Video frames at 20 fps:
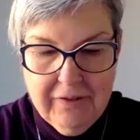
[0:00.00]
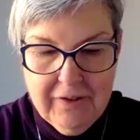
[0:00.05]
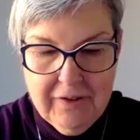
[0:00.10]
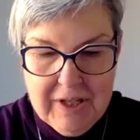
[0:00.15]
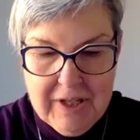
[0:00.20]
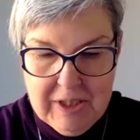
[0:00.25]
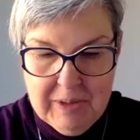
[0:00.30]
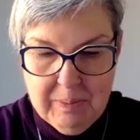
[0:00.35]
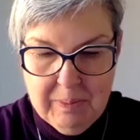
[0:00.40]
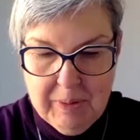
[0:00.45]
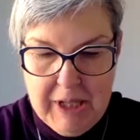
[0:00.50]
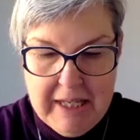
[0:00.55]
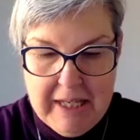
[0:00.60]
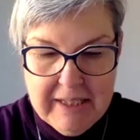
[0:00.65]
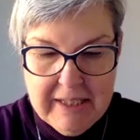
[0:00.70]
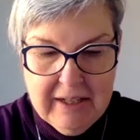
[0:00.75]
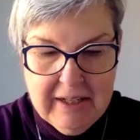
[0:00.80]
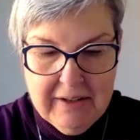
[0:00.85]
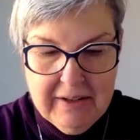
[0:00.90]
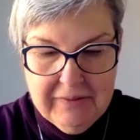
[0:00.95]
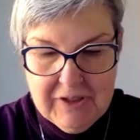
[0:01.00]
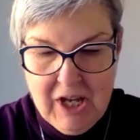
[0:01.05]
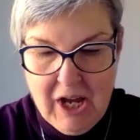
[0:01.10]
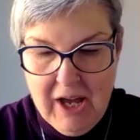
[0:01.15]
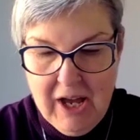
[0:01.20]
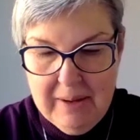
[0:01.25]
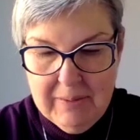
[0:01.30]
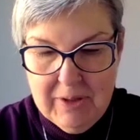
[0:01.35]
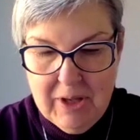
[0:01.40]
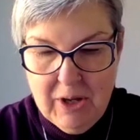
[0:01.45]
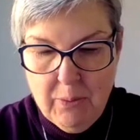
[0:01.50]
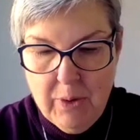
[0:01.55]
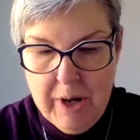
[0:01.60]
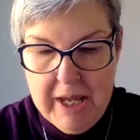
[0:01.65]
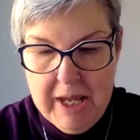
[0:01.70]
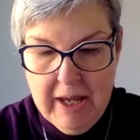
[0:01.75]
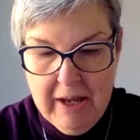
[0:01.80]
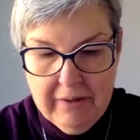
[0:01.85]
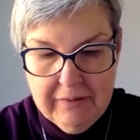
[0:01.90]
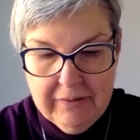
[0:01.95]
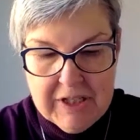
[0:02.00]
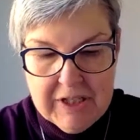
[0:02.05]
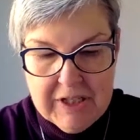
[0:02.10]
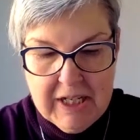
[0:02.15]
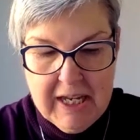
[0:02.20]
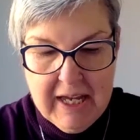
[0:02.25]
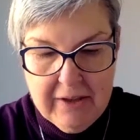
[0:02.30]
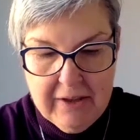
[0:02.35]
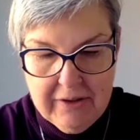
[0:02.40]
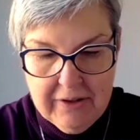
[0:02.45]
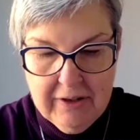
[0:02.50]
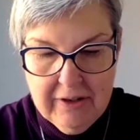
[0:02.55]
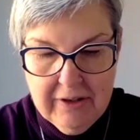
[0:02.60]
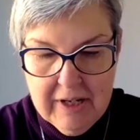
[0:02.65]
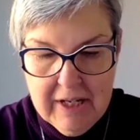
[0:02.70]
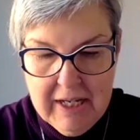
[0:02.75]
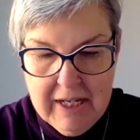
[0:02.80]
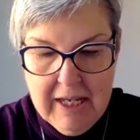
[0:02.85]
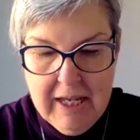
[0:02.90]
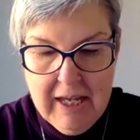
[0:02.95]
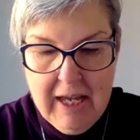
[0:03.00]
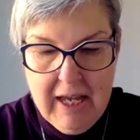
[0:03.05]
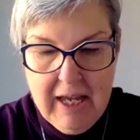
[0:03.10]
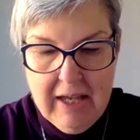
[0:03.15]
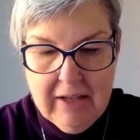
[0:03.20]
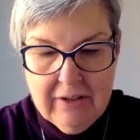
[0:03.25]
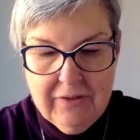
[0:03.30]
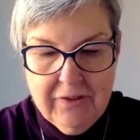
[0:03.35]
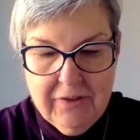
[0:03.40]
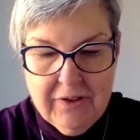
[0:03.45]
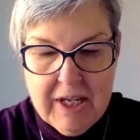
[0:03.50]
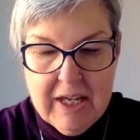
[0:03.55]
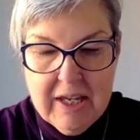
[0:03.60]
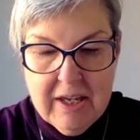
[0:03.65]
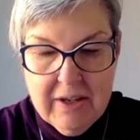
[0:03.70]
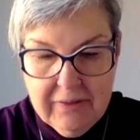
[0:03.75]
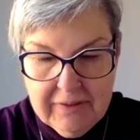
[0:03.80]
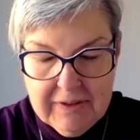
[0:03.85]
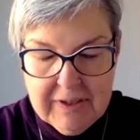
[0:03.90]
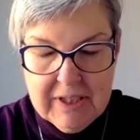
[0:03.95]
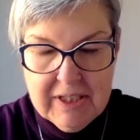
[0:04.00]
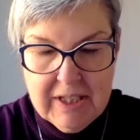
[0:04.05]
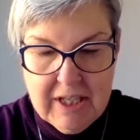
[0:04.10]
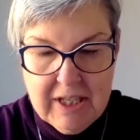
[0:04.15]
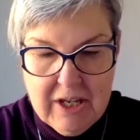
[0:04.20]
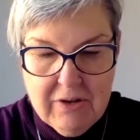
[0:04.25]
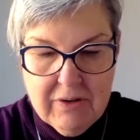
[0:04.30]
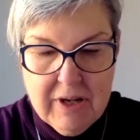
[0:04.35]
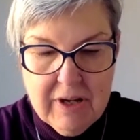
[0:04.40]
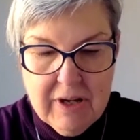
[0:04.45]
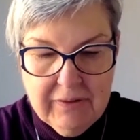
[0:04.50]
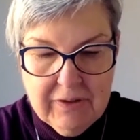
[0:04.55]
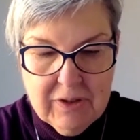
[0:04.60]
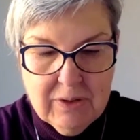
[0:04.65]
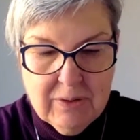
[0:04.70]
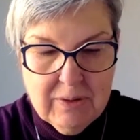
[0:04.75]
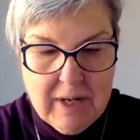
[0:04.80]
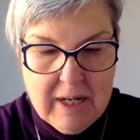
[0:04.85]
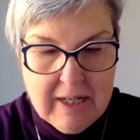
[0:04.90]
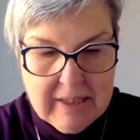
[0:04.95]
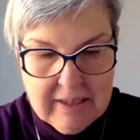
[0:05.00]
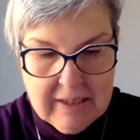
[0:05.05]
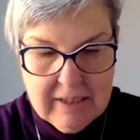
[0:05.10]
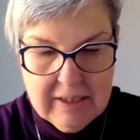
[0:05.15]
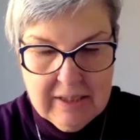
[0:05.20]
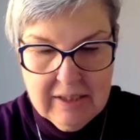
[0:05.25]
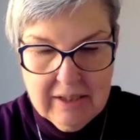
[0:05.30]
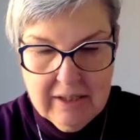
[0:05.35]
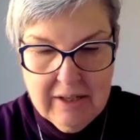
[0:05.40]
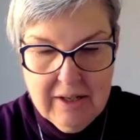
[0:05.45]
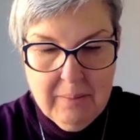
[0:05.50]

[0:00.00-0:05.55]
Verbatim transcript: for this blessing of time that we have together and for the gifts that you give to us.